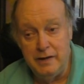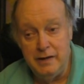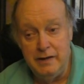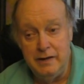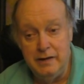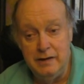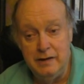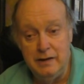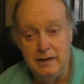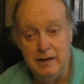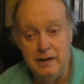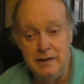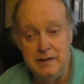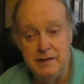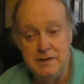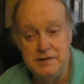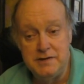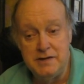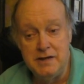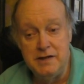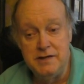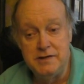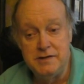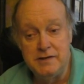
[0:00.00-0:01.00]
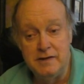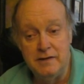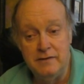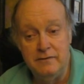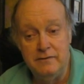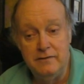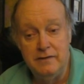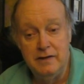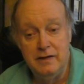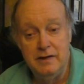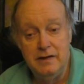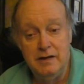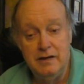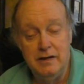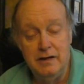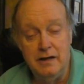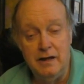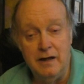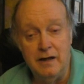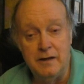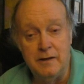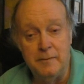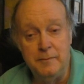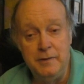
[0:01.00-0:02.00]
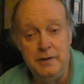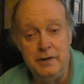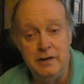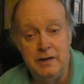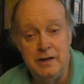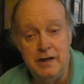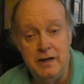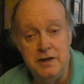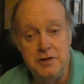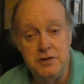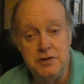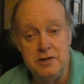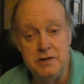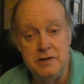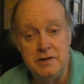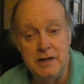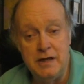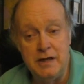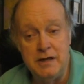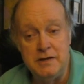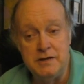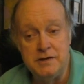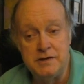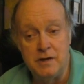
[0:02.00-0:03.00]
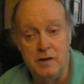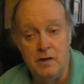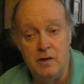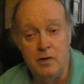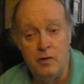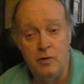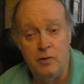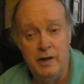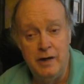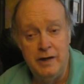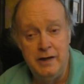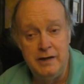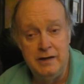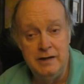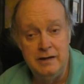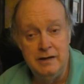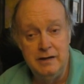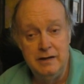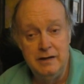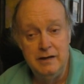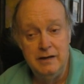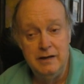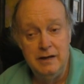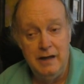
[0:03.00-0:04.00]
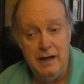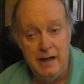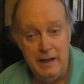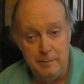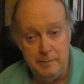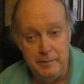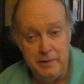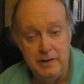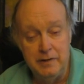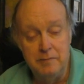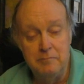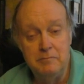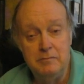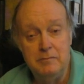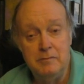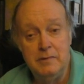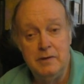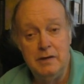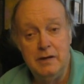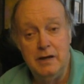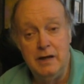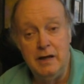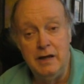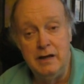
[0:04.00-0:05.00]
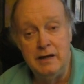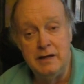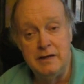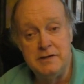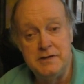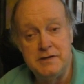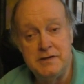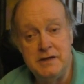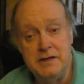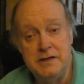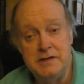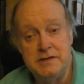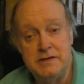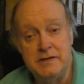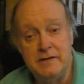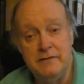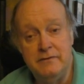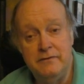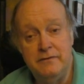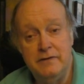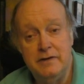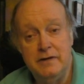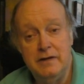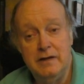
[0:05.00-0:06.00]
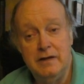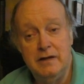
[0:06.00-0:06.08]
in the sense of a communication that is already happening, and in the sense of